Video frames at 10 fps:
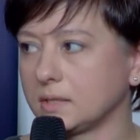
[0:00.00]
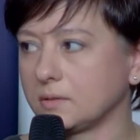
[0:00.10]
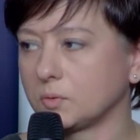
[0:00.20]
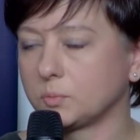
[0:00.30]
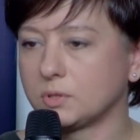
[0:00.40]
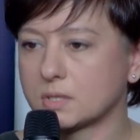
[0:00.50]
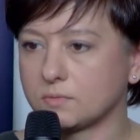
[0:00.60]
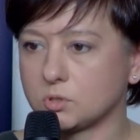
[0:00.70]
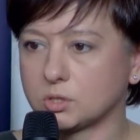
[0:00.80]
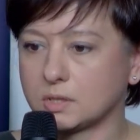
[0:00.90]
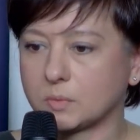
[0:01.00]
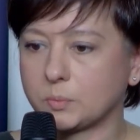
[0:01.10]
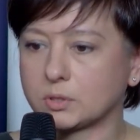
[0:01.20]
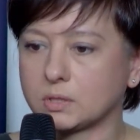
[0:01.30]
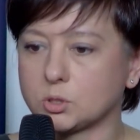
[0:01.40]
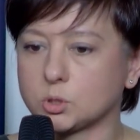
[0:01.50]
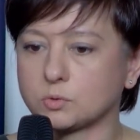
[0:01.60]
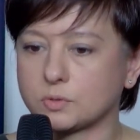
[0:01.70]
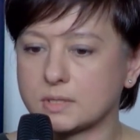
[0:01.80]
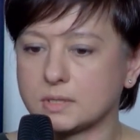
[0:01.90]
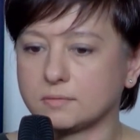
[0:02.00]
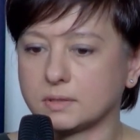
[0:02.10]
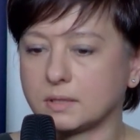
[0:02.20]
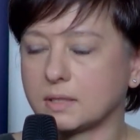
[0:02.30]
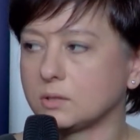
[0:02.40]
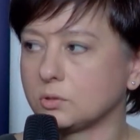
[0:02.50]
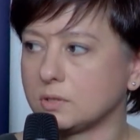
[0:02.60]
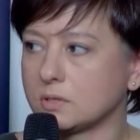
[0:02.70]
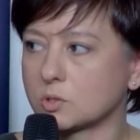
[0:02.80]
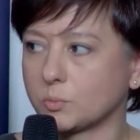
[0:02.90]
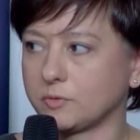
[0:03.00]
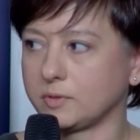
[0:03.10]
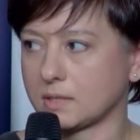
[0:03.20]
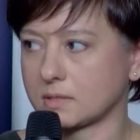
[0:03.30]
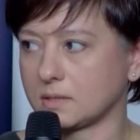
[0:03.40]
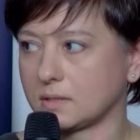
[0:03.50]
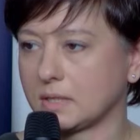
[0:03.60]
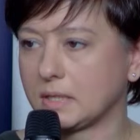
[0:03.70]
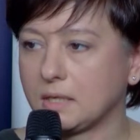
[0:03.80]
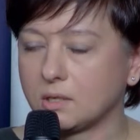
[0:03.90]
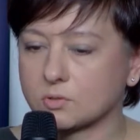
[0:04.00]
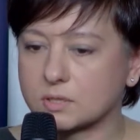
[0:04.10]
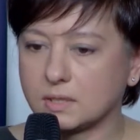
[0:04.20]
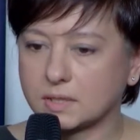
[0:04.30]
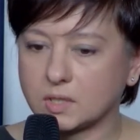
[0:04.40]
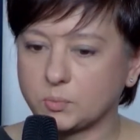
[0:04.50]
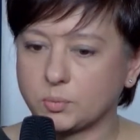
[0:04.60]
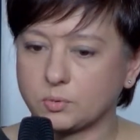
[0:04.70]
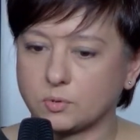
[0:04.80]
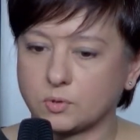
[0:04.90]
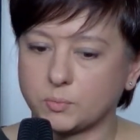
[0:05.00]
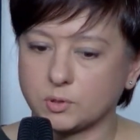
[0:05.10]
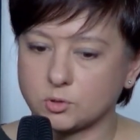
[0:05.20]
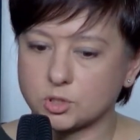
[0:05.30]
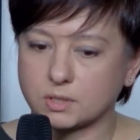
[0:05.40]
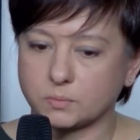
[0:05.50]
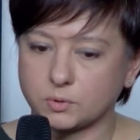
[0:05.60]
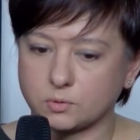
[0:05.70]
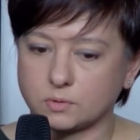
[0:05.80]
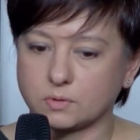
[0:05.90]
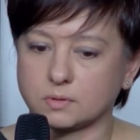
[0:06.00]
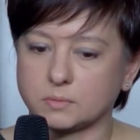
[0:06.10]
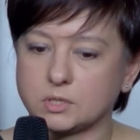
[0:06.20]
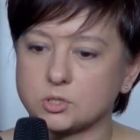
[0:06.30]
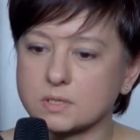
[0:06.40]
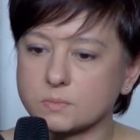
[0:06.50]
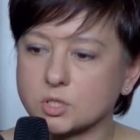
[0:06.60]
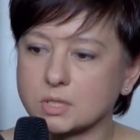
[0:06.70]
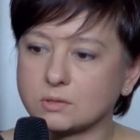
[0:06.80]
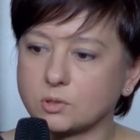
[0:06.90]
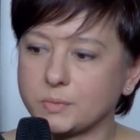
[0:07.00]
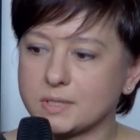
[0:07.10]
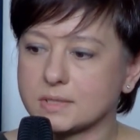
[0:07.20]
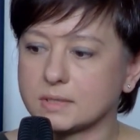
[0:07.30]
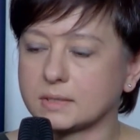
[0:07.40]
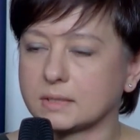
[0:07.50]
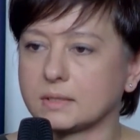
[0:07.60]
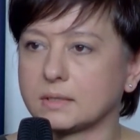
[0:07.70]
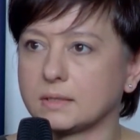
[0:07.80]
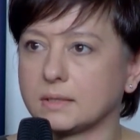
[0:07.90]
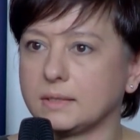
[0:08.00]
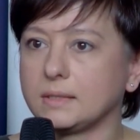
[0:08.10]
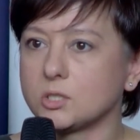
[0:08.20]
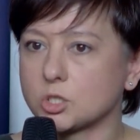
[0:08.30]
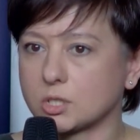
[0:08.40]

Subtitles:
agreement of candidates will evidence that Russia is undertaking certain obligations, because the provisions